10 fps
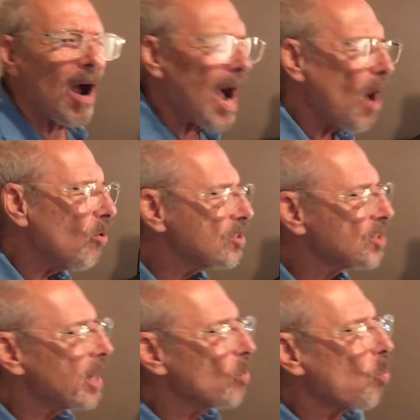Howard,
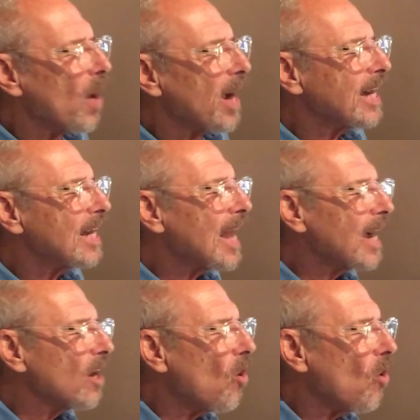said, where can
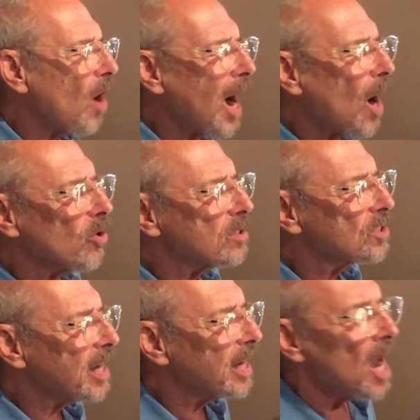I go? Howard said,